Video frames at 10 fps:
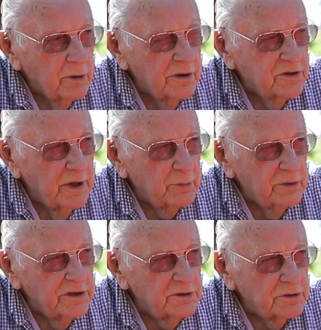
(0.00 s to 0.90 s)
earliest
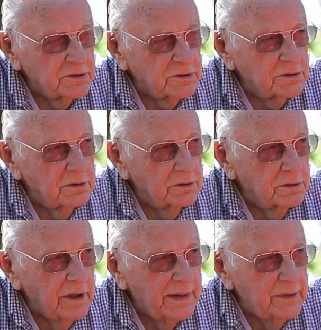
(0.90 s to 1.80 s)
memories was
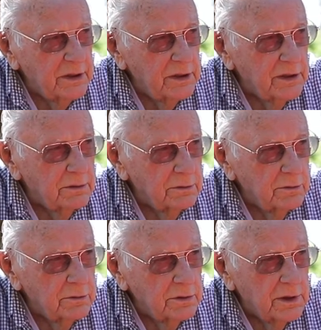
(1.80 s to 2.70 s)
climbing in
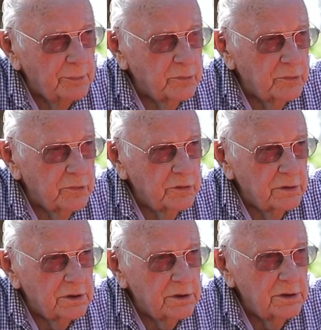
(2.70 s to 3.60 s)
to, up
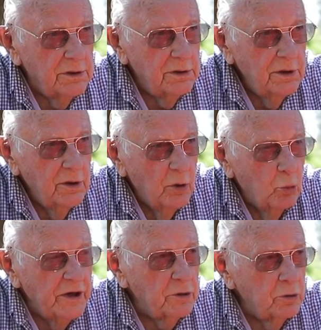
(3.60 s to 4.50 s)
to a
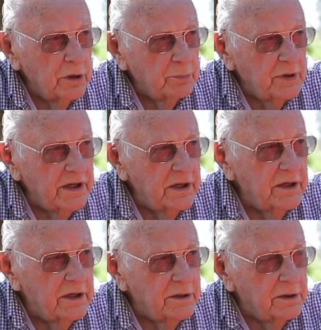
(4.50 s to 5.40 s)
window and
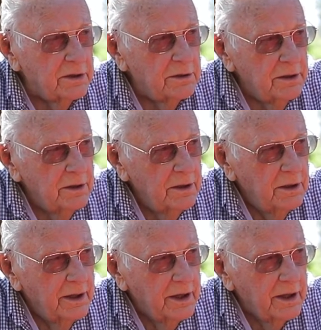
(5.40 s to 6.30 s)
peeking in a,
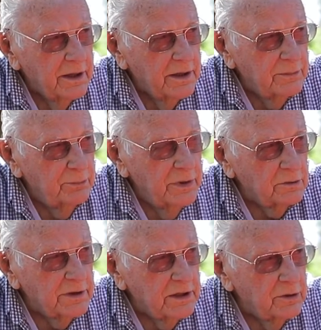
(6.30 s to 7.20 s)
a
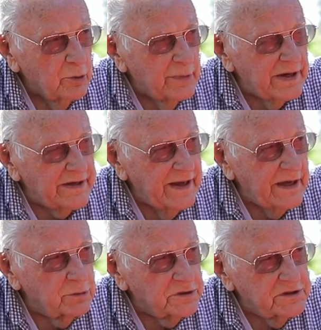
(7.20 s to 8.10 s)
building where my
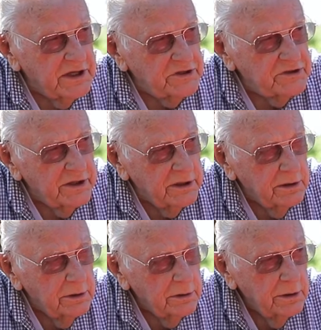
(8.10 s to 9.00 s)
dad was teaching